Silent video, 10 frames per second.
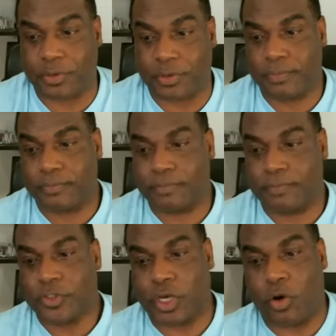you.
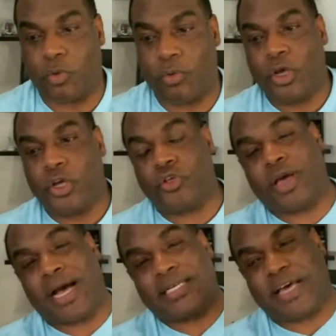So you
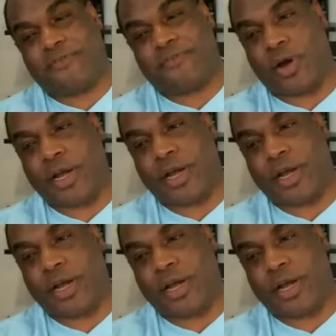guys have a great